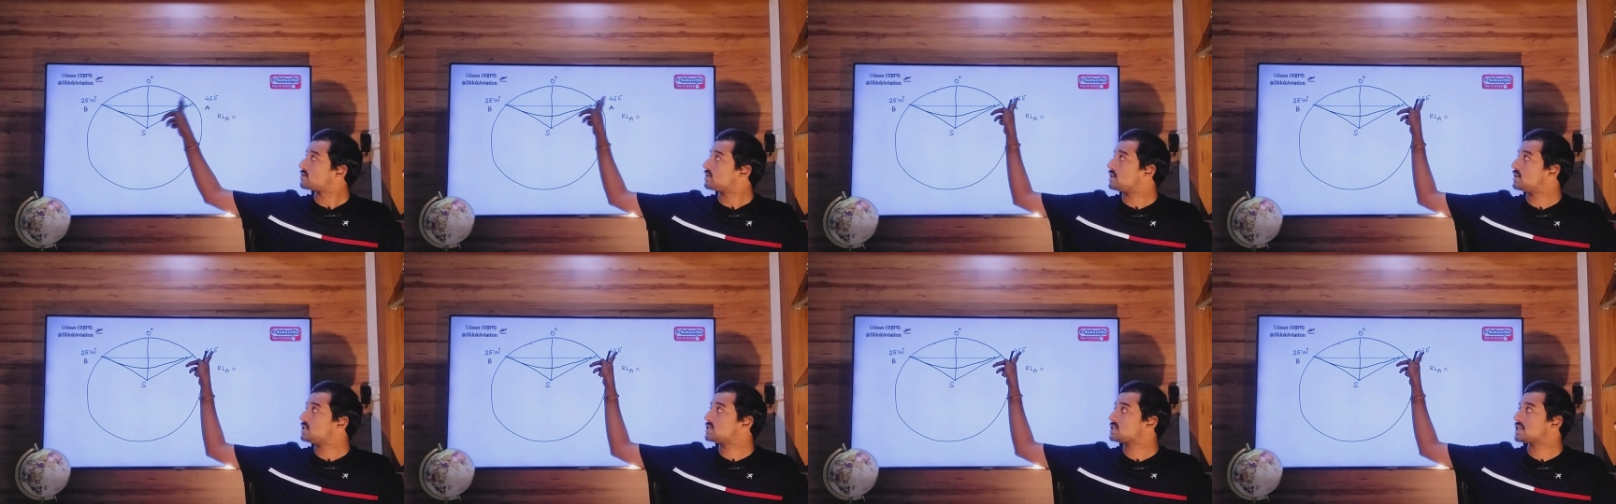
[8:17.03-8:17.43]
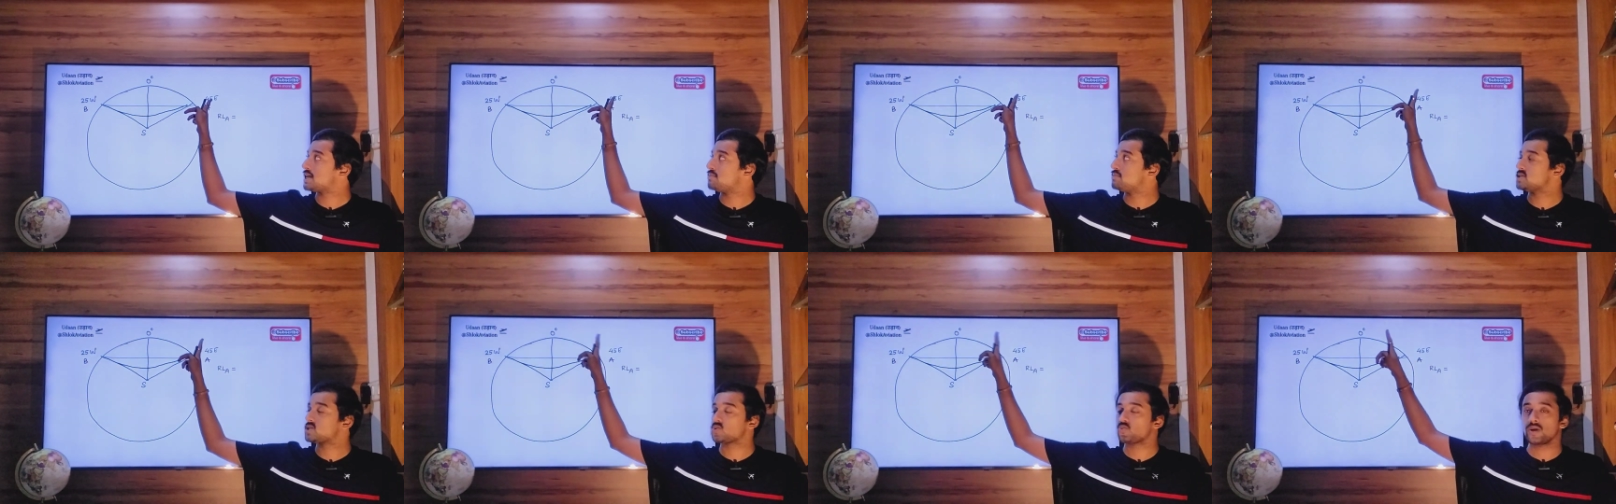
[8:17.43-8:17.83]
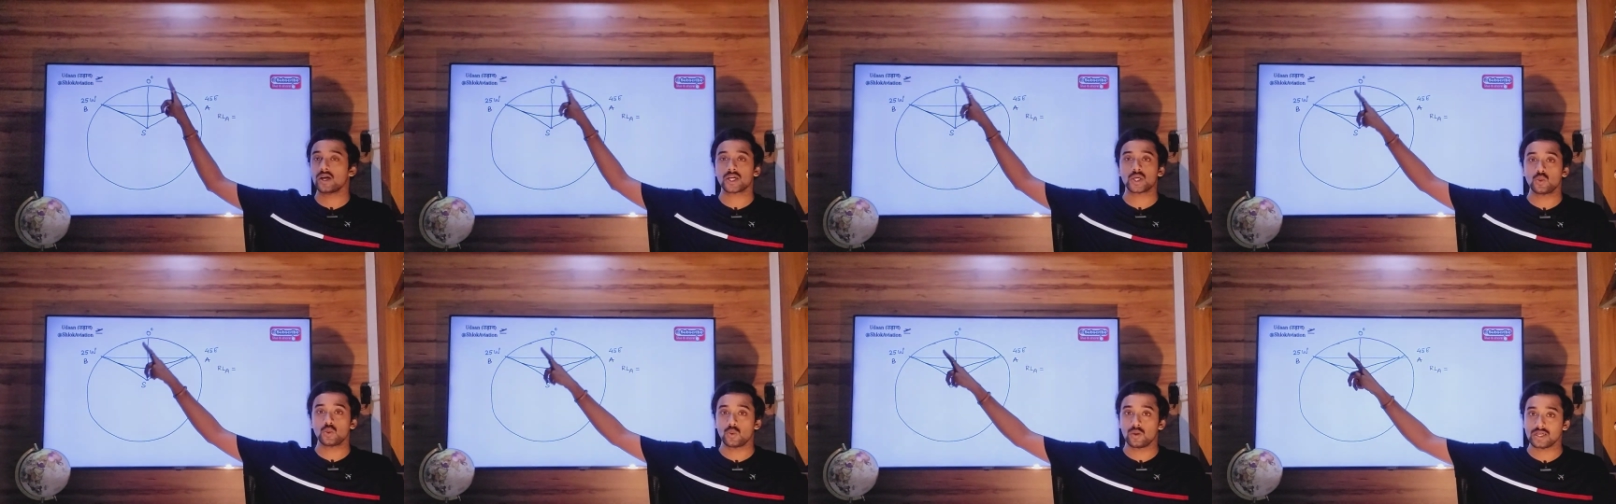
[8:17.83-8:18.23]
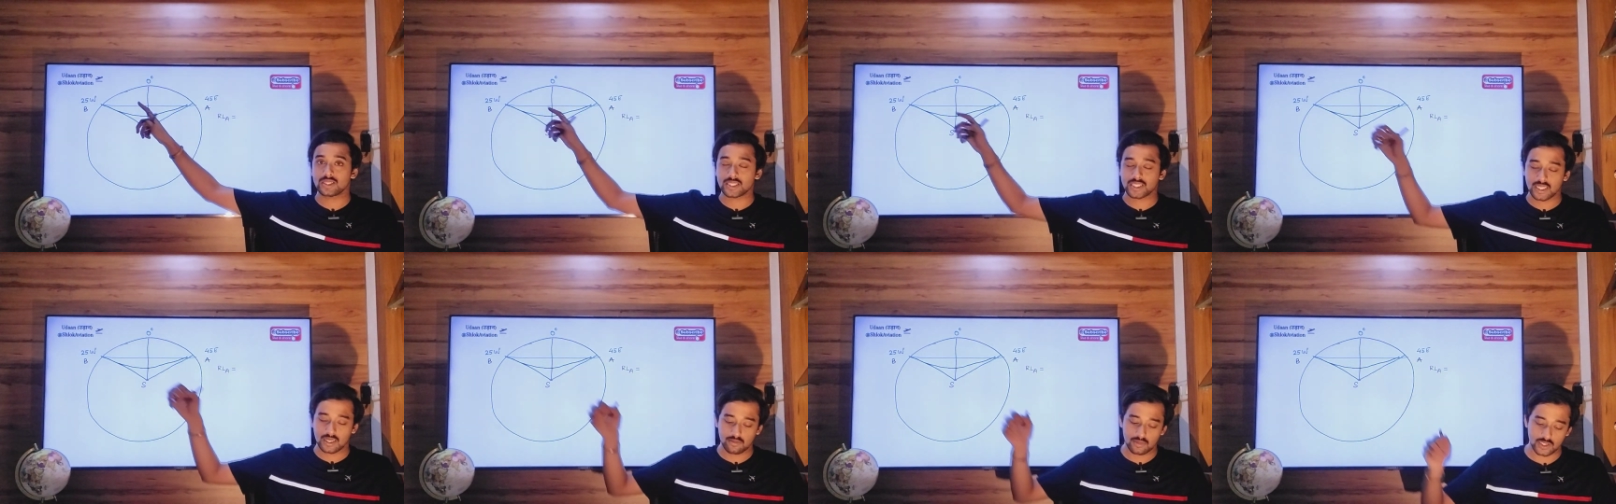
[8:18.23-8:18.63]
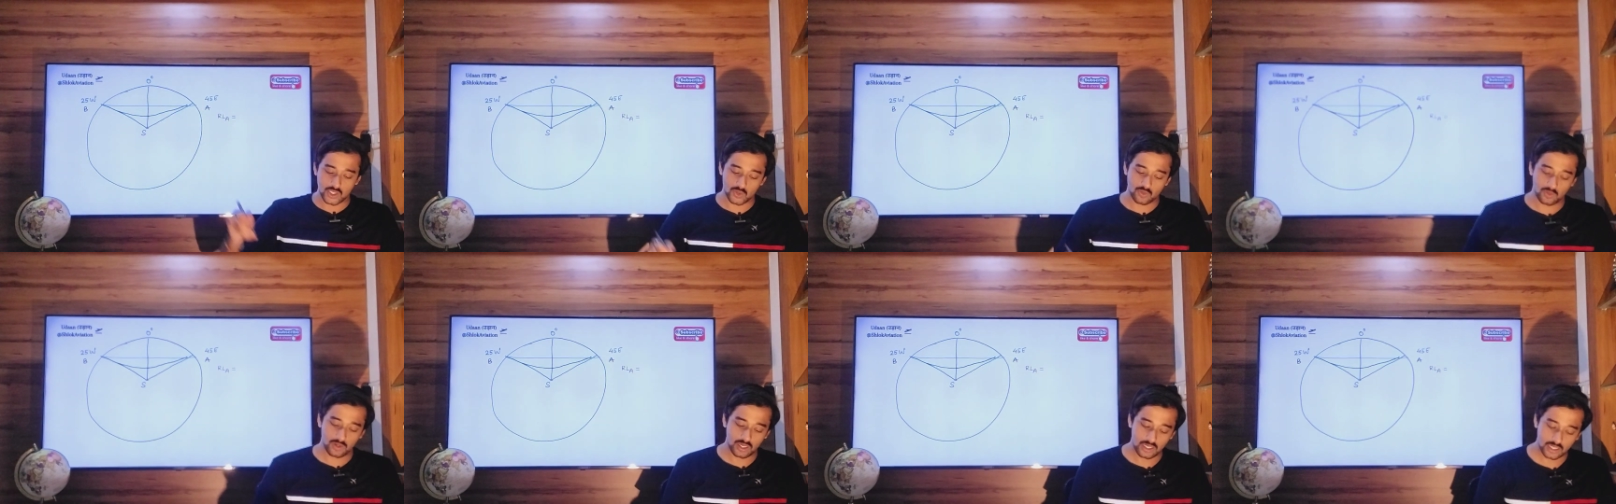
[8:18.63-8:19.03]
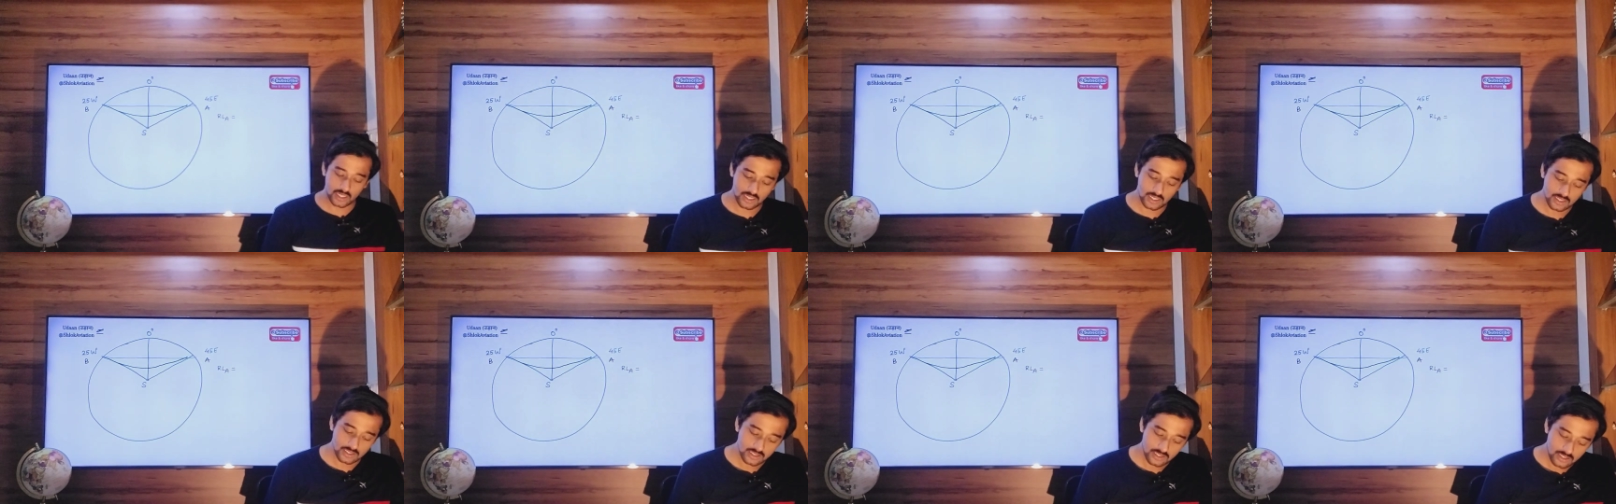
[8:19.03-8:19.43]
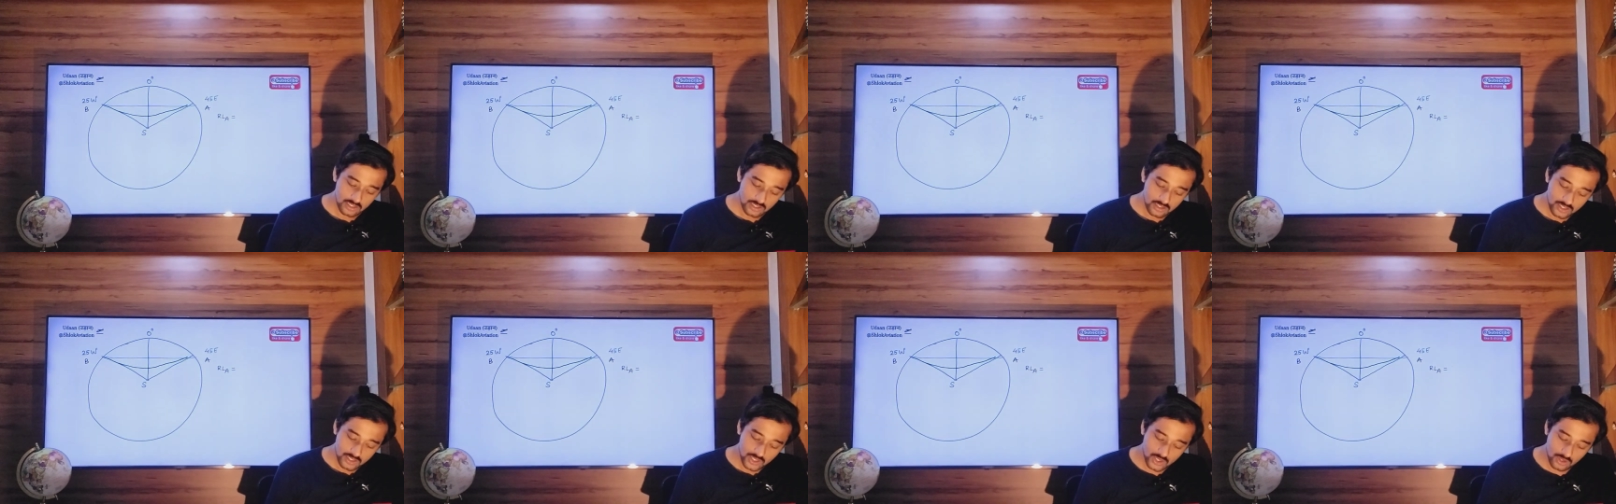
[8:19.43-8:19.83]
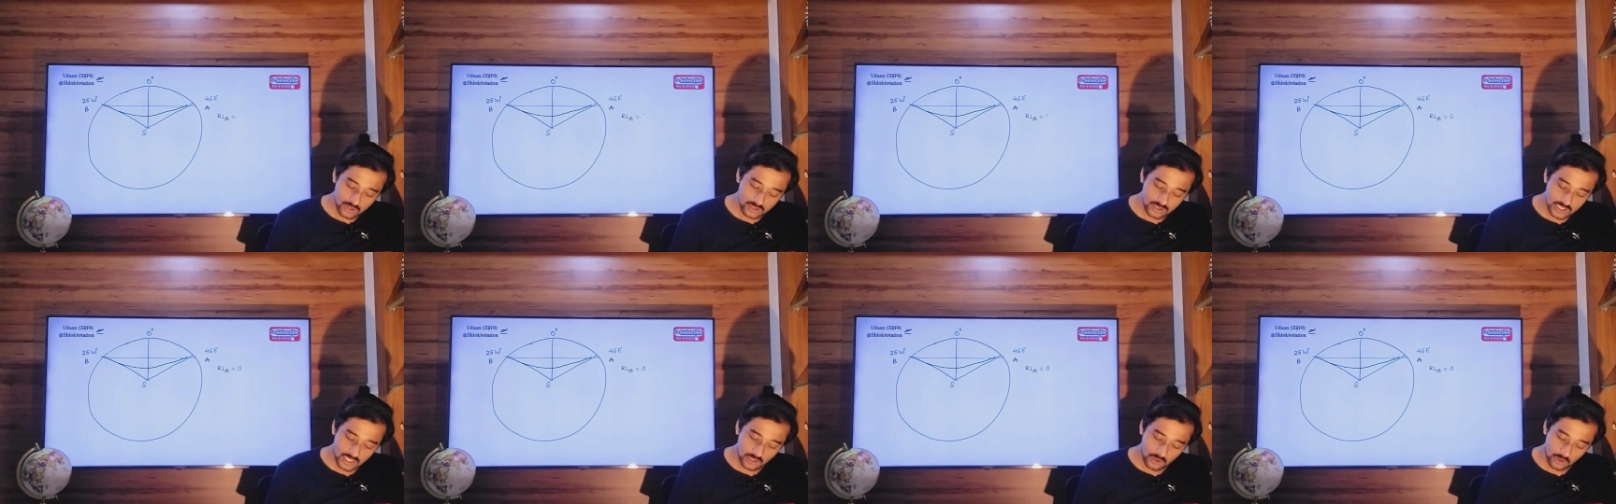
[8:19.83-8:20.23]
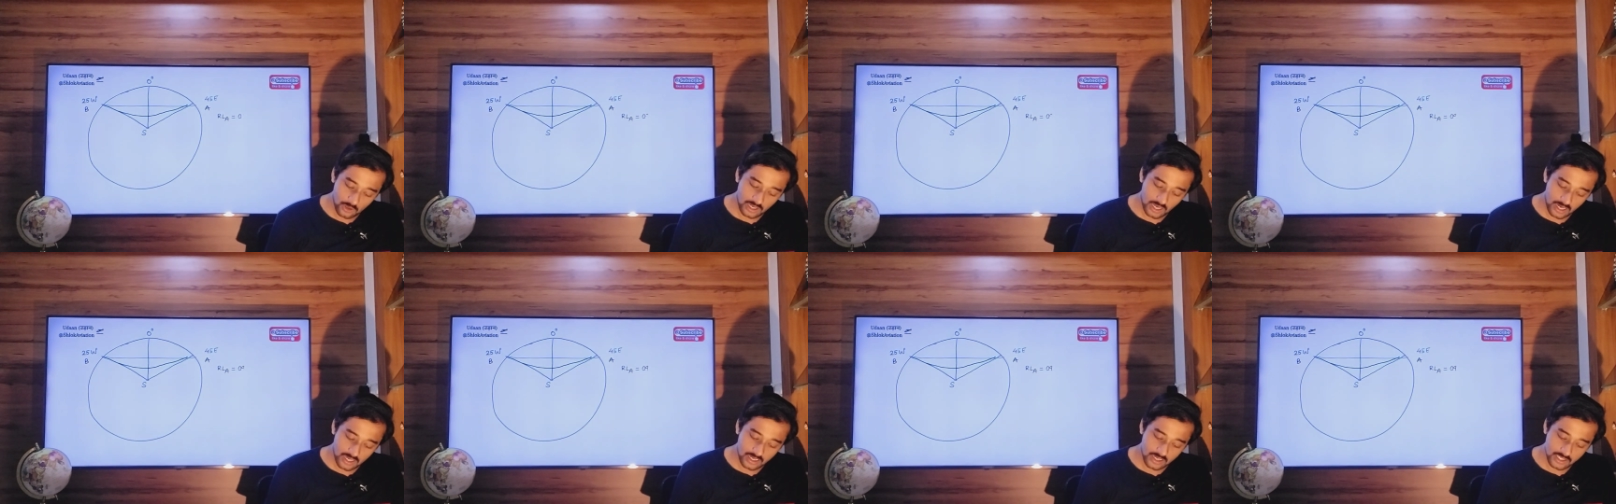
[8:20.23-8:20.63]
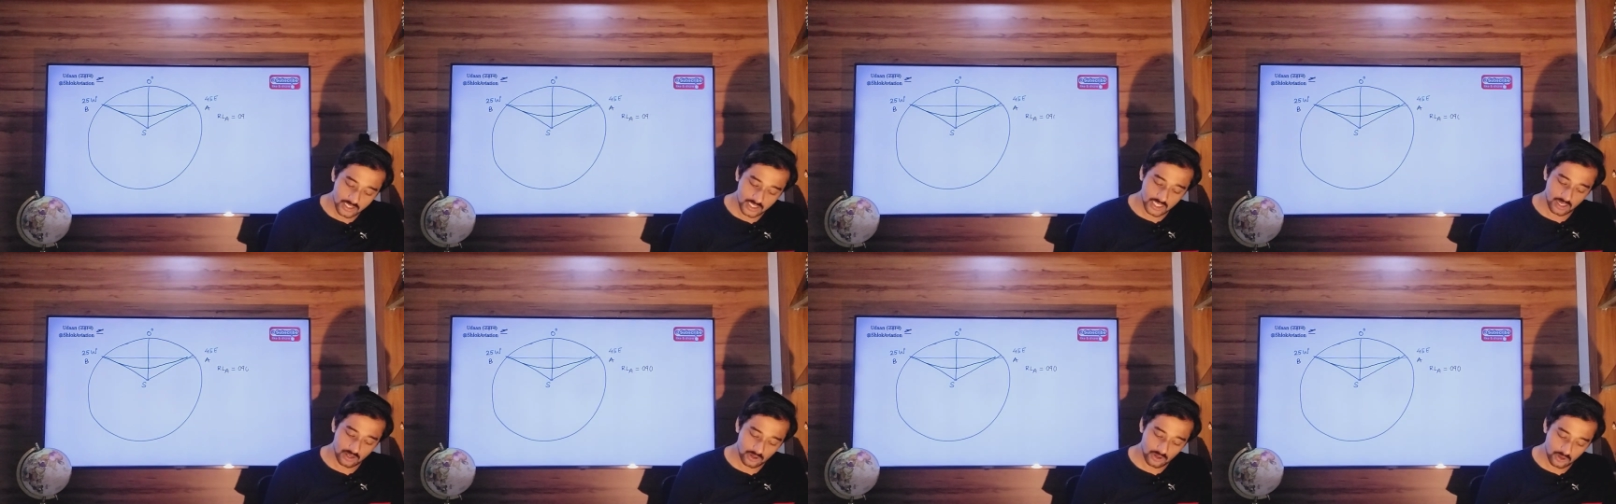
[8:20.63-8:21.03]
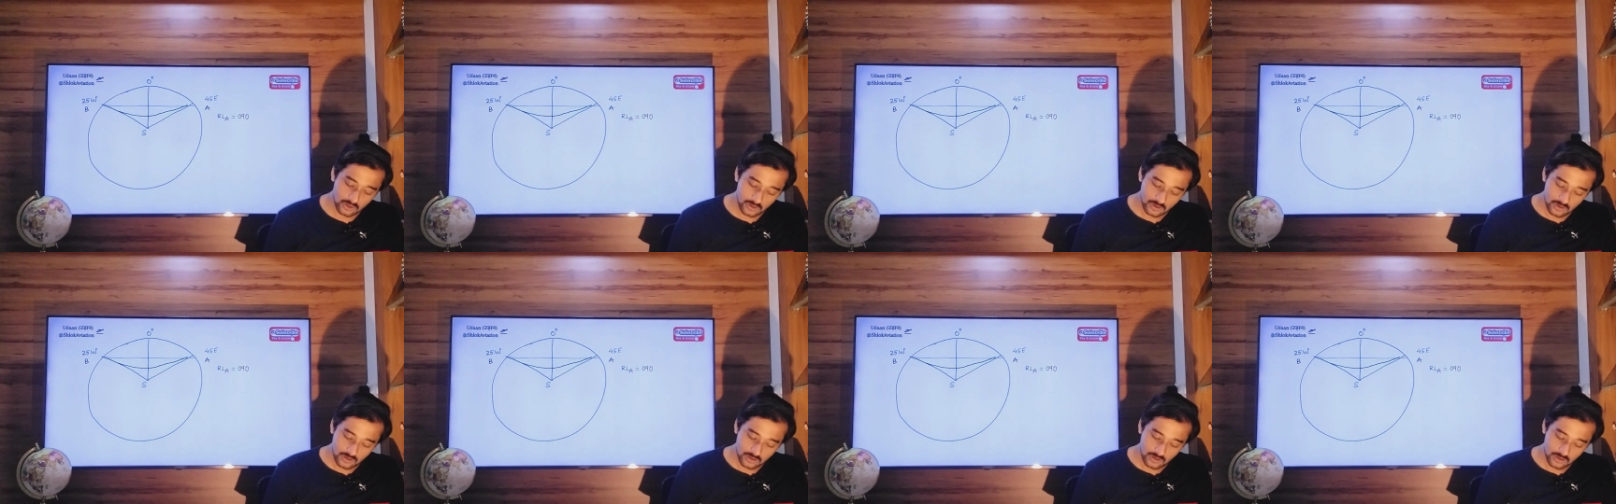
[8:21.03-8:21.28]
East hemisphere to west hemisphere. So 0, 9, 0.